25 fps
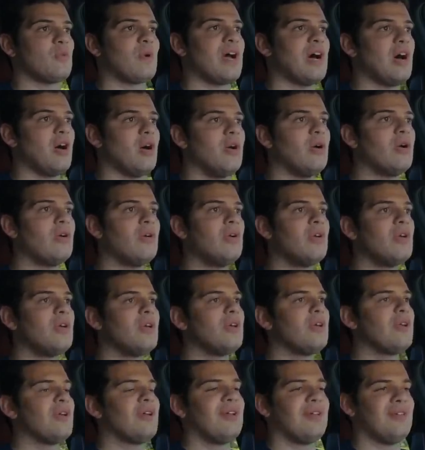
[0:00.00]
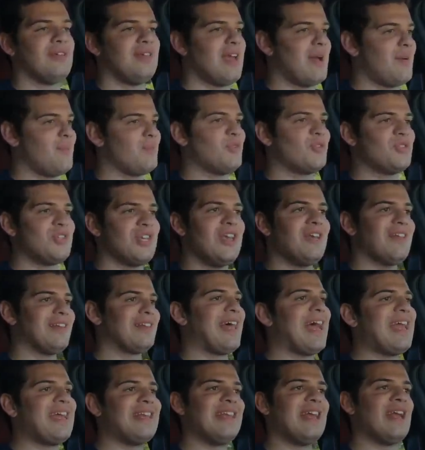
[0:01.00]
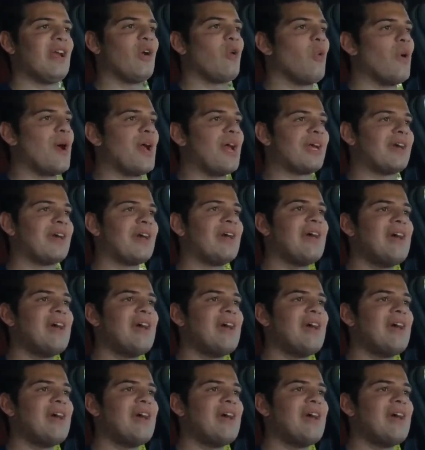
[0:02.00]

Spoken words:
well. Yeah, you see, lightning quick.